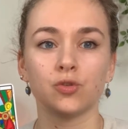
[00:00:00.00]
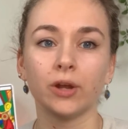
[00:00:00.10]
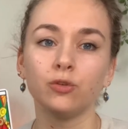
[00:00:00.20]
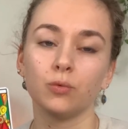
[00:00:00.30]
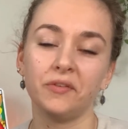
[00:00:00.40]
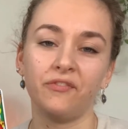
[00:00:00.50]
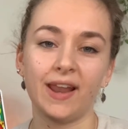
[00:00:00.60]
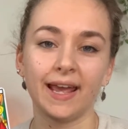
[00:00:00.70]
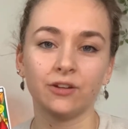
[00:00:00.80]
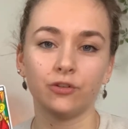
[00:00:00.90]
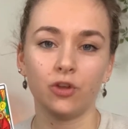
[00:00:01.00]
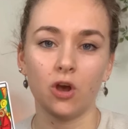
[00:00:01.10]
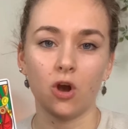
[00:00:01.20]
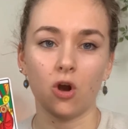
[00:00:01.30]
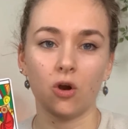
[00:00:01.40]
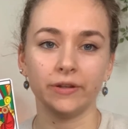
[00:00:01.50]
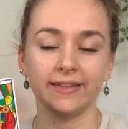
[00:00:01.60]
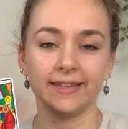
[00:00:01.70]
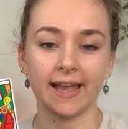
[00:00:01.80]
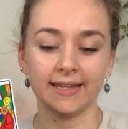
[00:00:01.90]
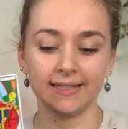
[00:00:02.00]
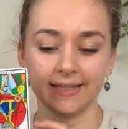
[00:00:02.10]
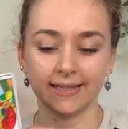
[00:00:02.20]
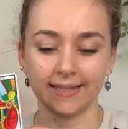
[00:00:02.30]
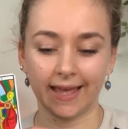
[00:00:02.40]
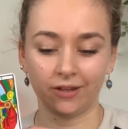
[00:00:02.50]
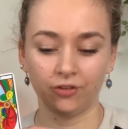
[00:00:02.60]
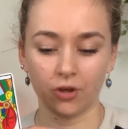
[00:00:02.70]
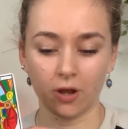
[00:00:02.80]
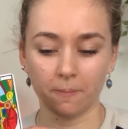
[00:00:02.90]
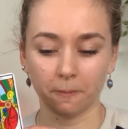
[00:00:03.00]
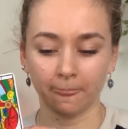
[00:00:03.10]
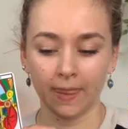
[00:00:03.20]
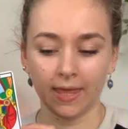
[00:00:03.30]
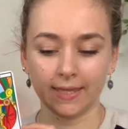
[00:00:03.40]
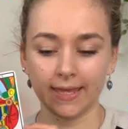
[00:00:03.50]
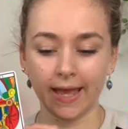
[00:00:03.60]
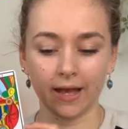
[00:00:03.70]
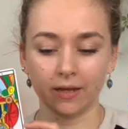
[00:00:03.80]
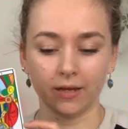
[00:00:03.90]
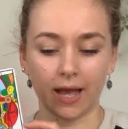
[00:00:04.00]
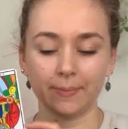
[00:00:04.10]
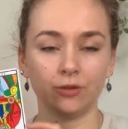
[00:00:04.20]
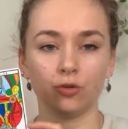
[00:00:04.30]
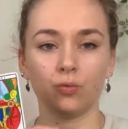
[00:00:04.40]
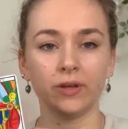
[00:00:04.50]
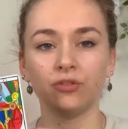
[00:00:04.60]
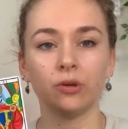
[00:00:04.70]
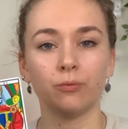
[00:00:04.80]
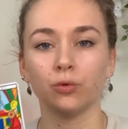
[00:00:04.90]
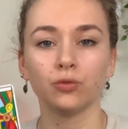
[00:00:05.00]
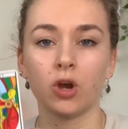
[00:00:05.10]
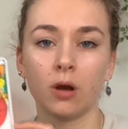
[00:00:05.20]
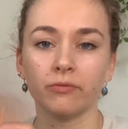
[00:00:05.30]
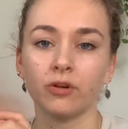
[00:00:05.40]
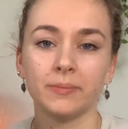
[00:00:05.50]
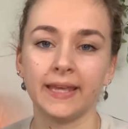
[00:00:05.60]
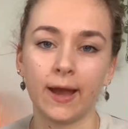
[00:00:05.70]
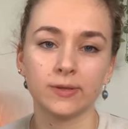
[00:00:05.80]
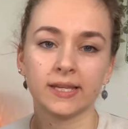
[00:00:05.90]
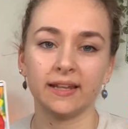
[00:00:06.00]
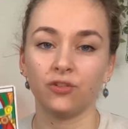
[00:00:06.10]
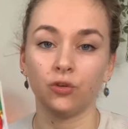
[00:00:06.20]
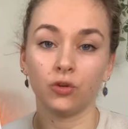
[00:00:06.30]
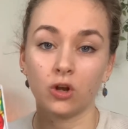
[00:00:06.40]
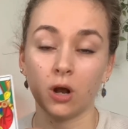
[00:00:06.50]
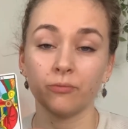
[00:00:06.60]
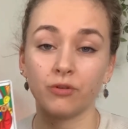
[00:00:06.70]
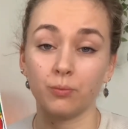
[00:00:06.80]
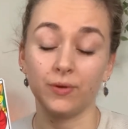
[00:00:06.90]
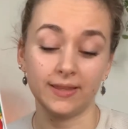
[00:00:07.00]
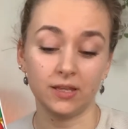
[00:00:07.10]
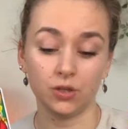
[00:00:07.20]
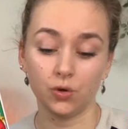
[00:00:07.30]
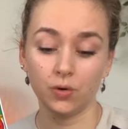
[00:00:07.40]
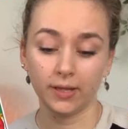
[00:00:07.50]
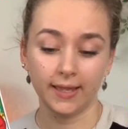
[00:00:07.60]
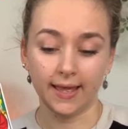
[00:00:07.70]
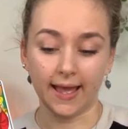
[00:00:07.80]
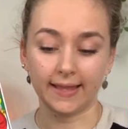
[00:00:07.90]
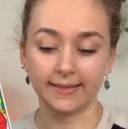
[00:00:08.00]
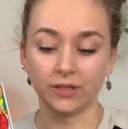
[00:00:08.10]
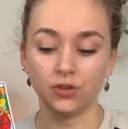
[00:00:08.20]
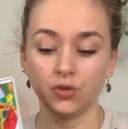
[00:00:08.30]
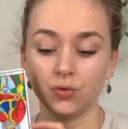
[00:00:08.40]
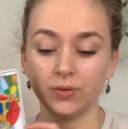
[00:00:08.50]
reflect on the idea that the wisdom won't come from the outside, it's going to come from within you, and that you